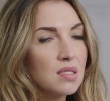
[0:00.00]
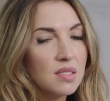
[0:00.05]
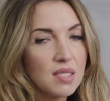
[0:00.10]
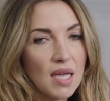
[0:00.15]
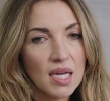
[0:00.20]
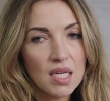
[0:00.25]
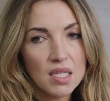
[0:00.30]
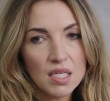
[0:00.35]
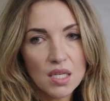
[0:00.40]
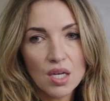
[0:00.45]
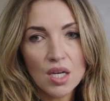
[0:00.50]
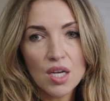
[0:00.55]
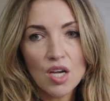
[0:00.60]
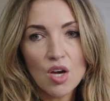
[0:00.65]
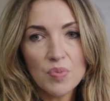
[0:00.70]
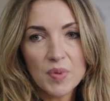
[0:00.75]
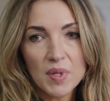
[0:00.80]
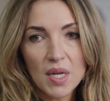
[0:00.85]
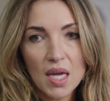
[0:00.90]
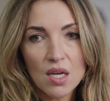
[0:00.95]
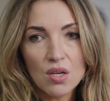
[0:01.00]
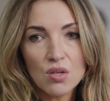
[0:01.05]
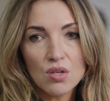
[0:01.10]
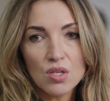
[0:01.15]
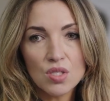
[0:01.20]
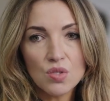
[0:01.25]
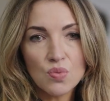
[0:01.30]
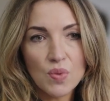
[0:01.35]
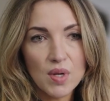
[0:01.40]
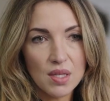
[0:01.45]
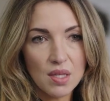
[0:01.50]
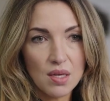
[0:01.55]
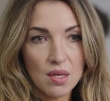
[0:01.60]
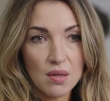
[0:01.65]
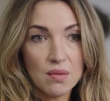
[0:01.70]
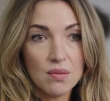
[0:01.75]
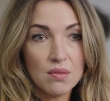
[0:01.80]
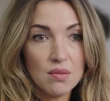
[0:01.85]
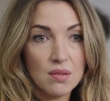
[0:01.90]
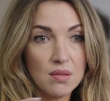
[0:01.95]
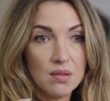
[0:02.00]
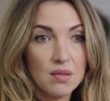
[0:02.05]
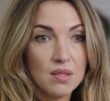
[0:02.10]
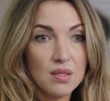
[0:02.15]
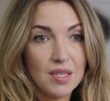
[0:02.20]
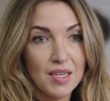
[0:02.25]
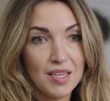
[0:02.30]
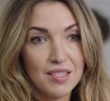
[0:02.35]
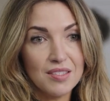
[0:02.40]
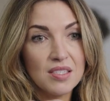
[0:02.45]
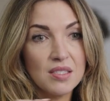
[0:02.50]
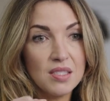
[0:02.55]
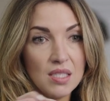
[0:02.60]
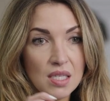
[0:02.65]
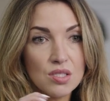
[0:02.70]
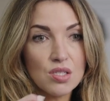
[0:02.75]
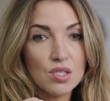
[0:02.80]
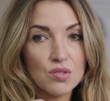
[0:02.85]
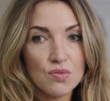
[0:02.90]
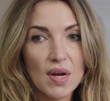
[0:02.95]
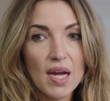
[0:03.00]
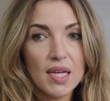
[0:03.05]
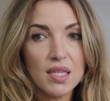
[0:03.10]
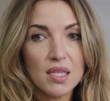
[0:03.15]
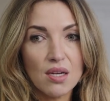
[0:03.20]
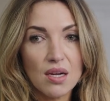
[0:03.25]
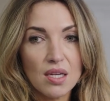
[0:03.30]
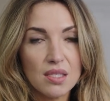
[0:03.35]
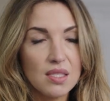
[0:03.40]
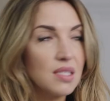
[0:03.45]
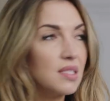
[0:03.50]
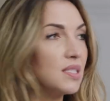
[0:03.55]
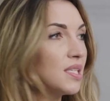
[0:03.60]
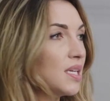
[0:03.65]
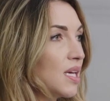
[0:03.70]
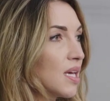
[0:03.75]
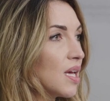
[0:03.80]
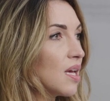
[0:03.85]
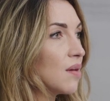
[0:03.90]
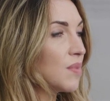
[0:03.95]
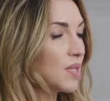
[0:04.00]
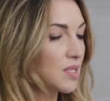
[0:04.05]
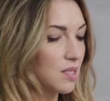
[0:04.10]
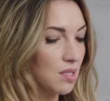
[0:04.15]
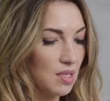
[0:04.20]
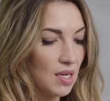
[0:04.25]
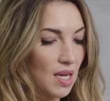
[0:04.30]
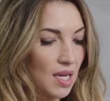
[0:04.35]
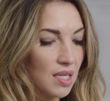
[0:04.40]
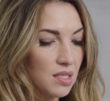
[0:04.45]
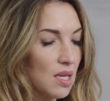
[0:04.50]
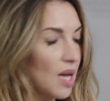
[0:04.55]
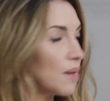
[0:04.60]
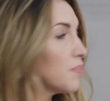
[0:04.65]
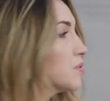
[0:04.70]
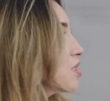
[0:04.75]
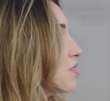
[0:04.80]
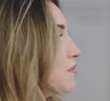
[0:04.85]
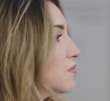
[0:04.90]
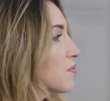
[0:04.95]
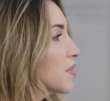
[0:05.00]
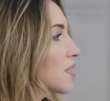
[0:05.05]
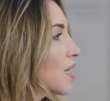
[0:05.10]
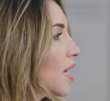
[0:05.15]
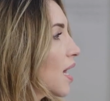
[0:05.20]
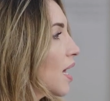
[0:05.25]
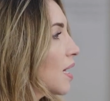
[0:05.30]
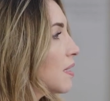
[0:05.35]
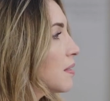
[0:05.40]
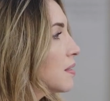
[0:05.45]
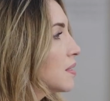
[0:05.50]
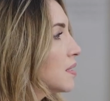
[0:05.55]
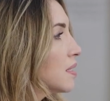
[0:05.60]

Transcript: Secondary open angles, where the disease is right there at the TM, it's a nice option for that.